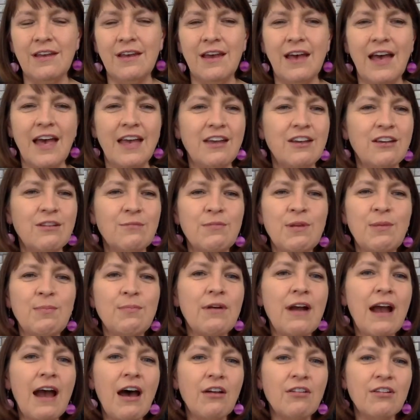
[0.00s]
I couldn't be
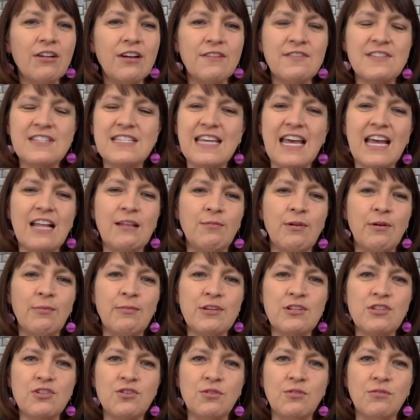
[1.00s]
prouder of Seattle
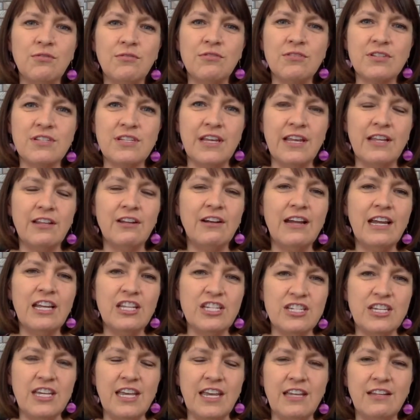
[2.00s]
Public Schools and our
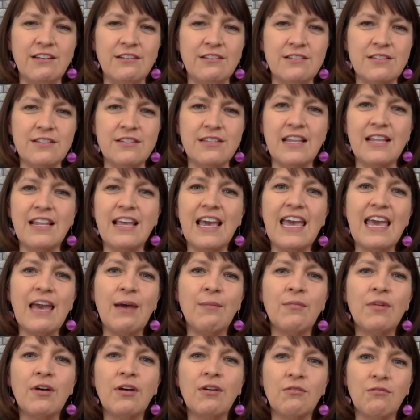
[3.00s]
educators than I
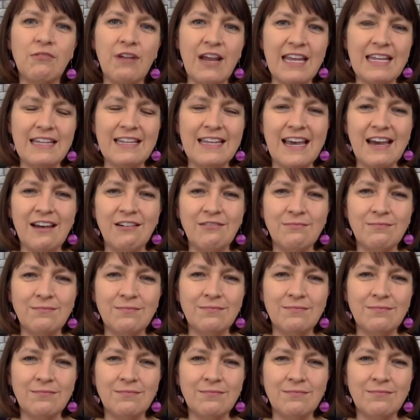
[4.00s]
am right now.